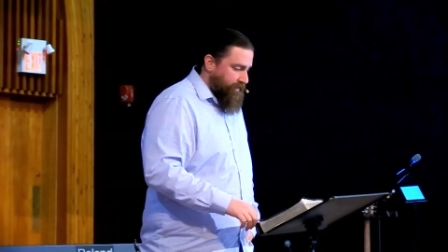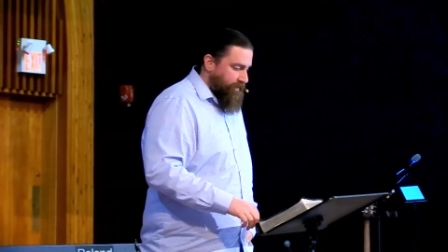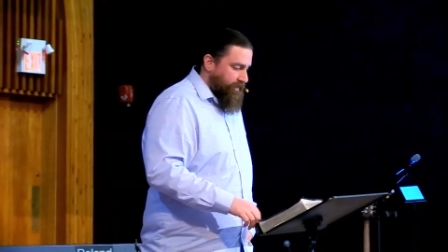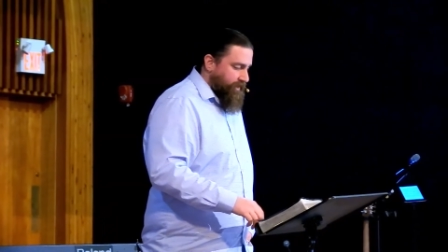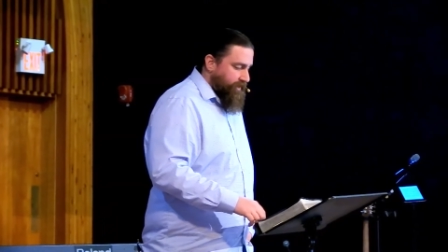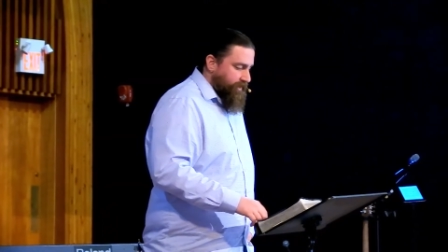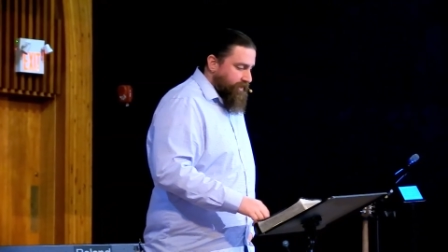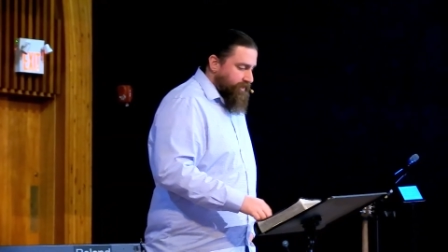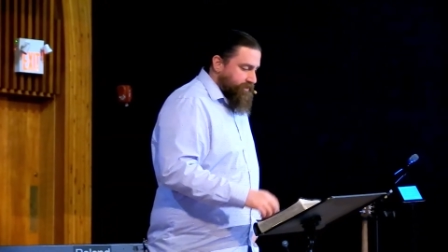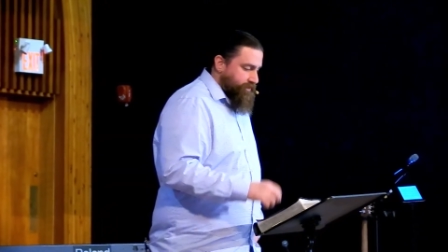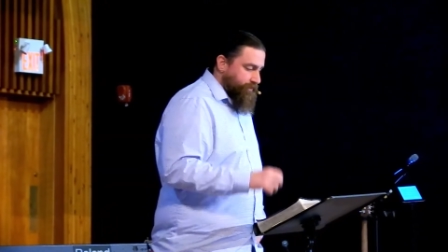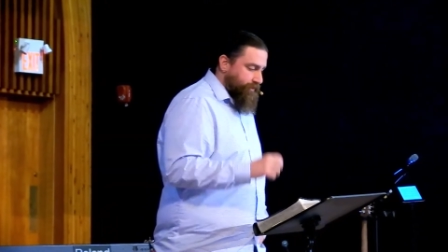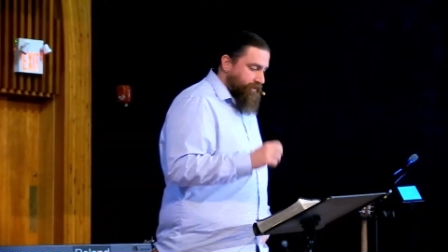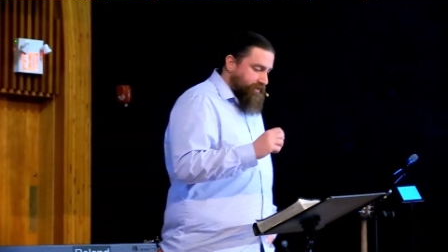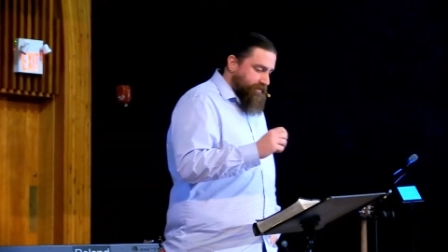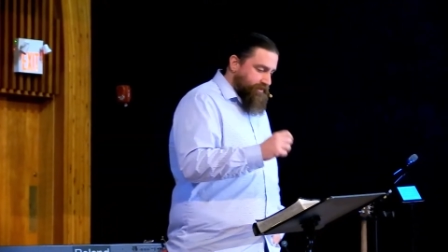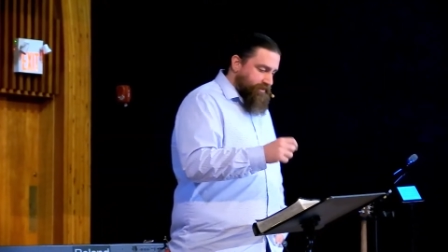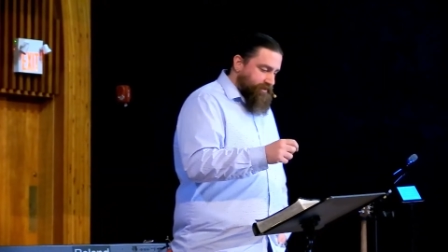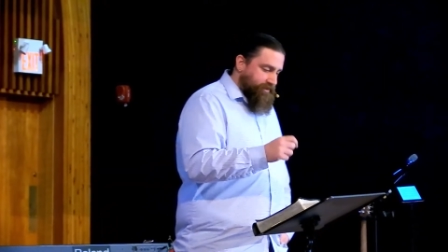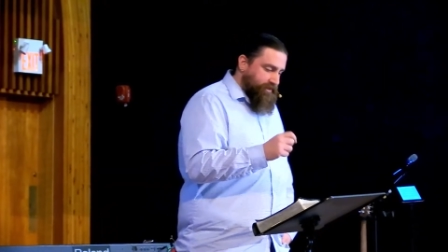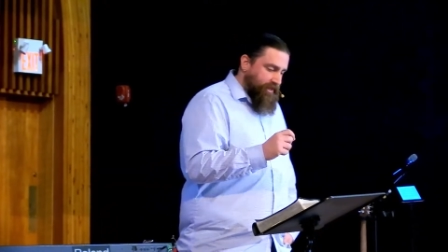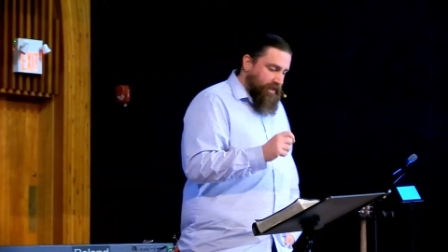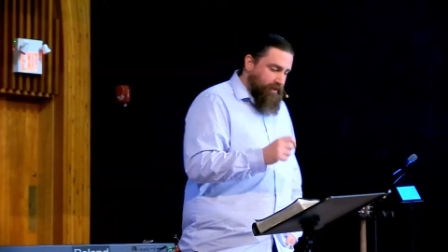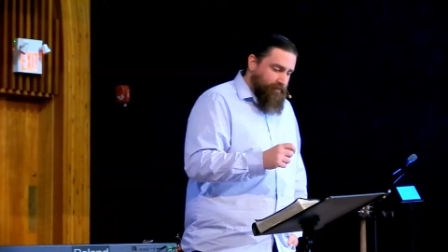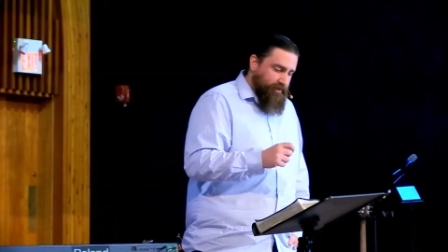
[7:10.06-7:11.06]
So, this
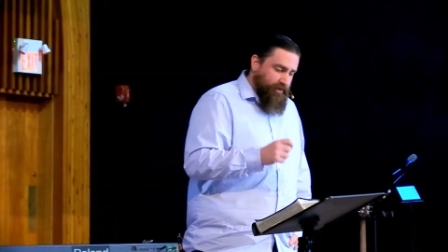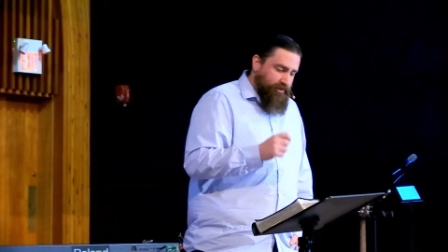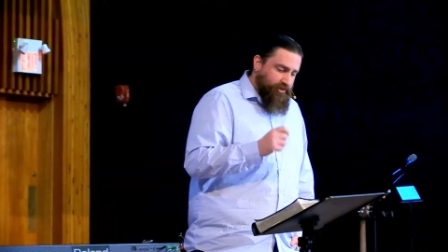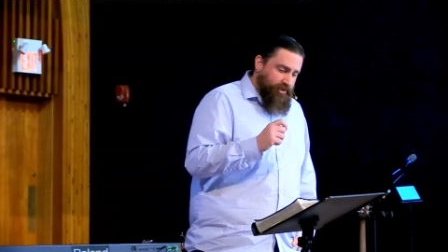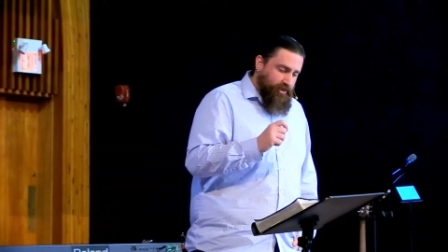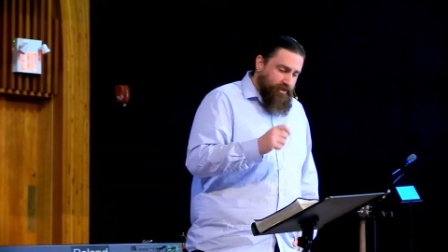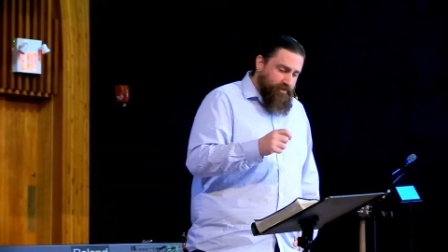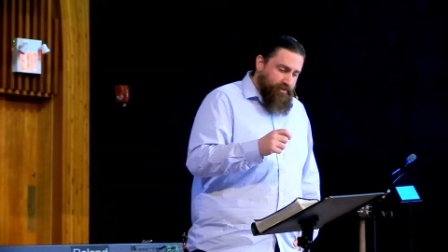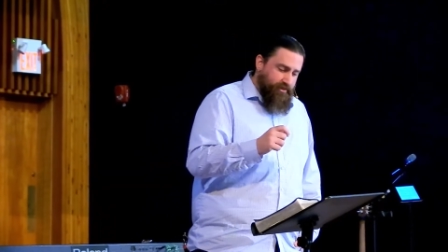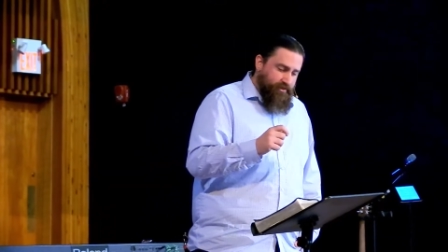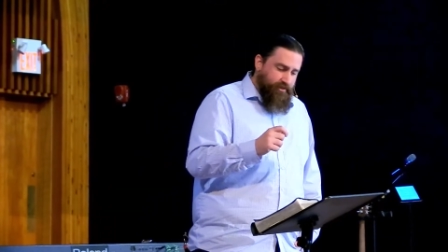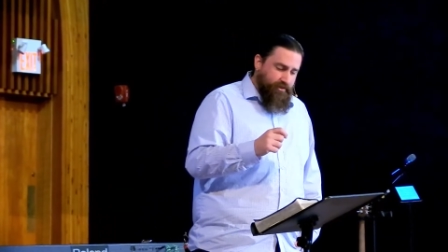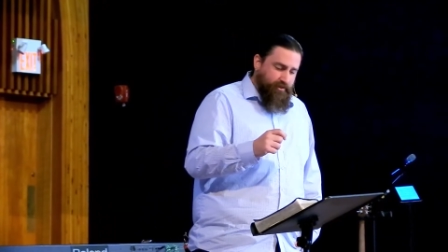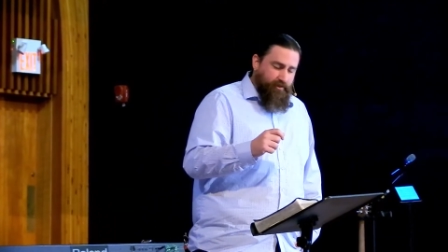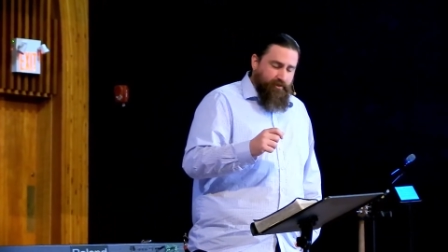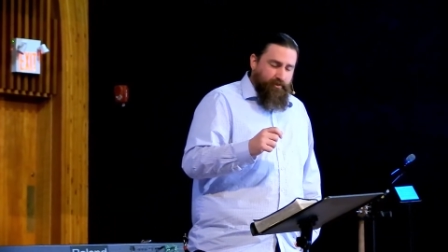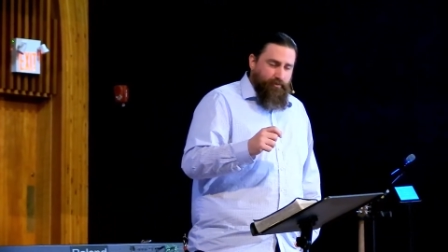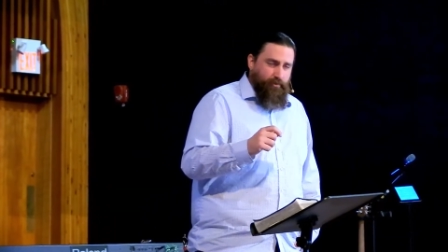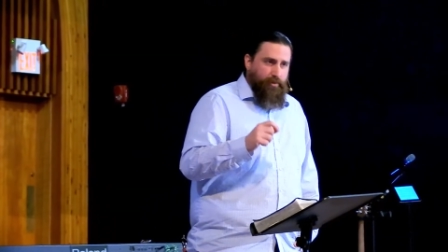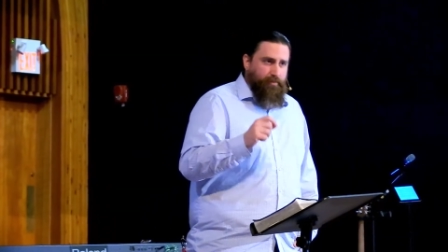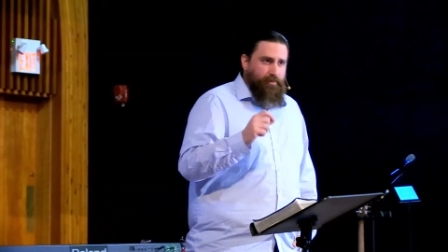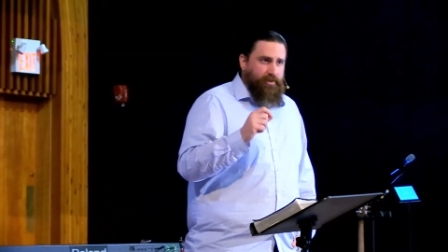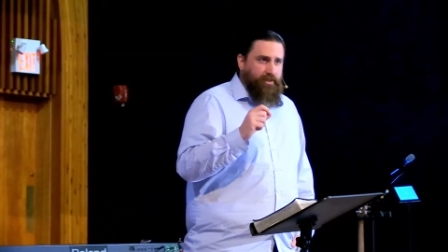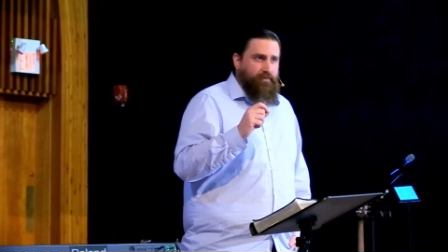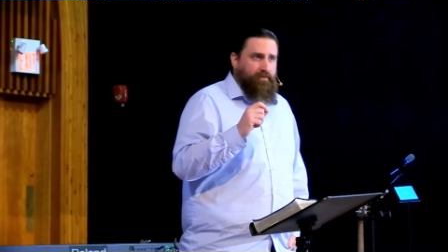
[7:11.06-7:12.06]
statement, Jesus,
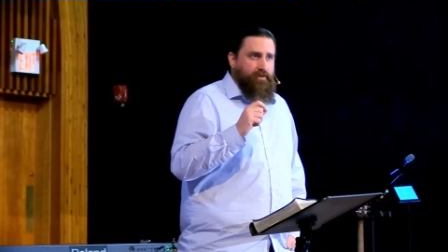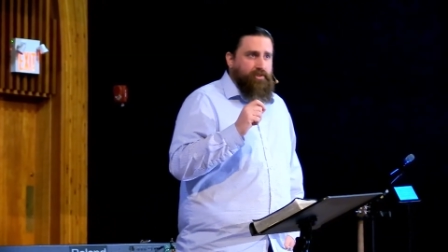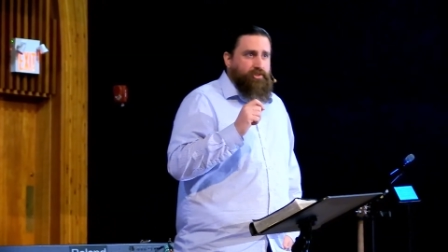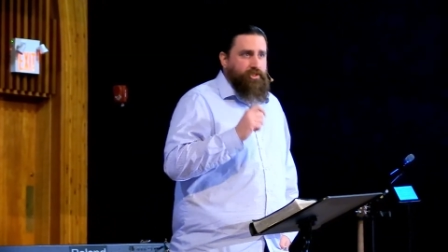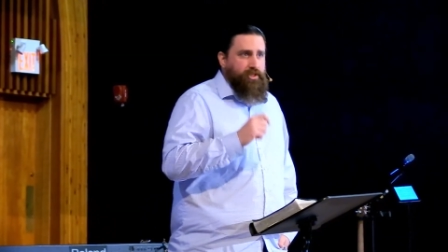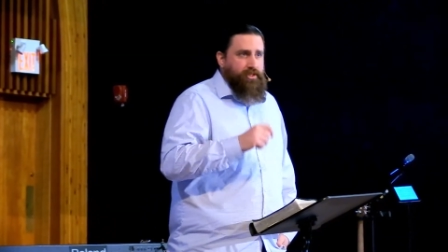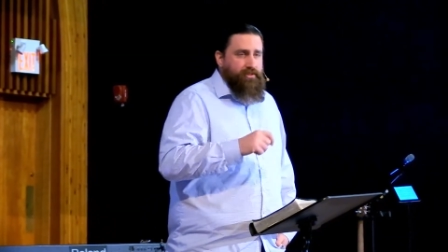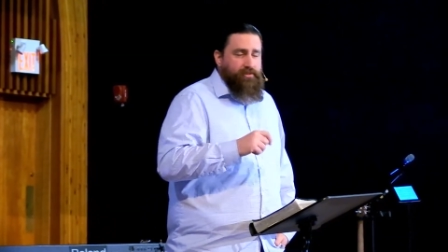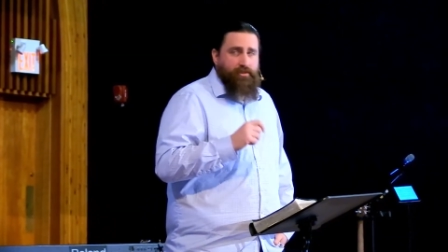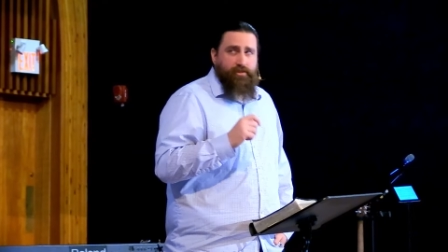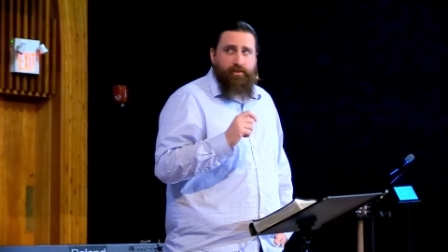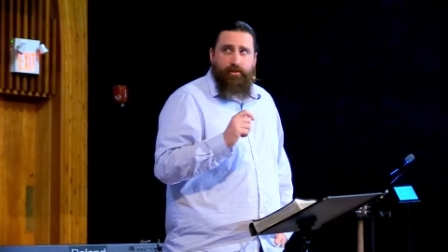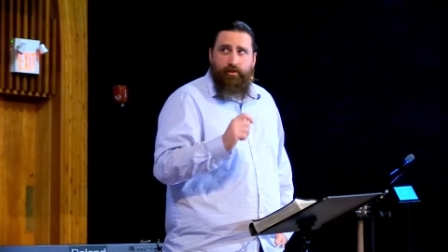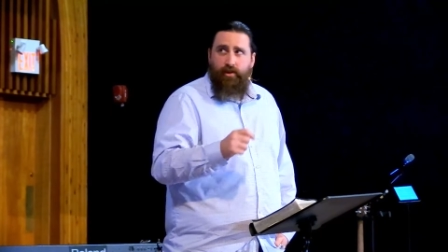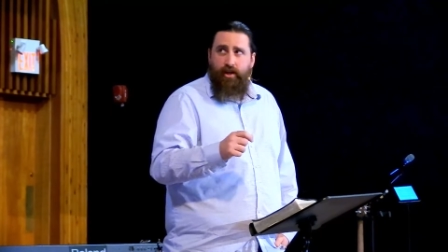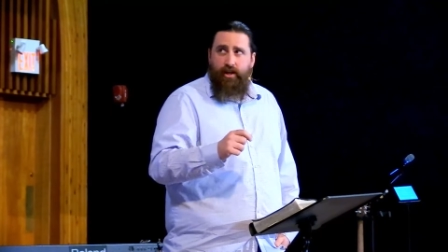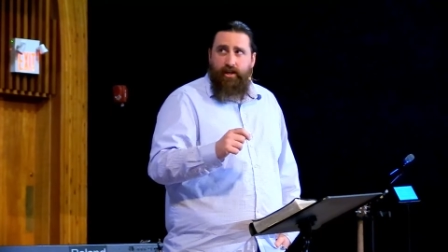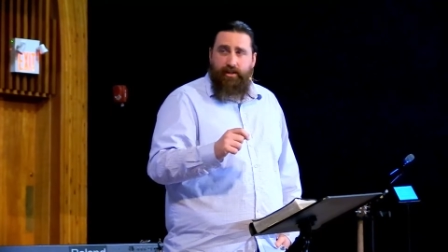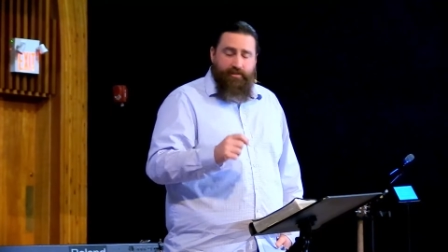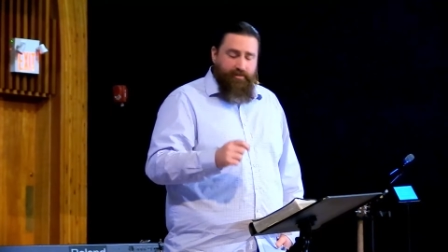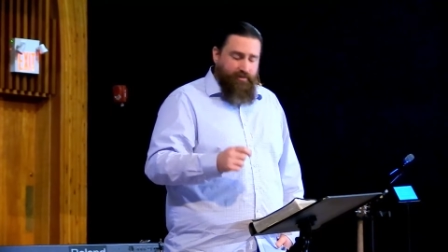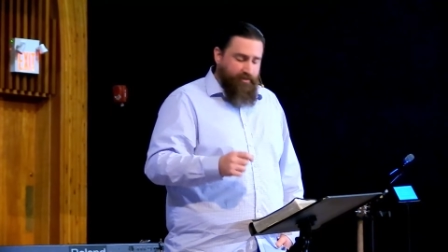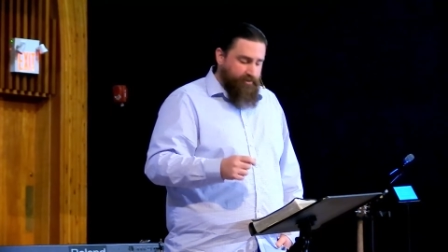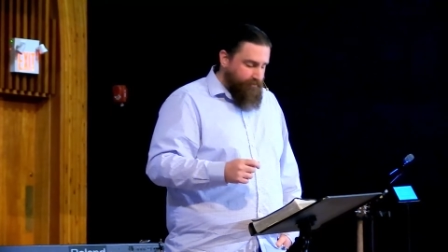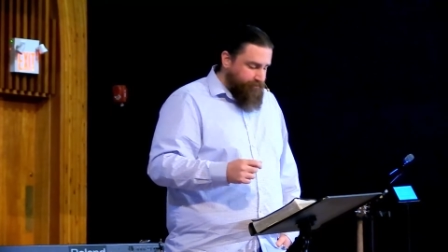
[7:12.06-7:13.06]
we believe in Jesus Christ,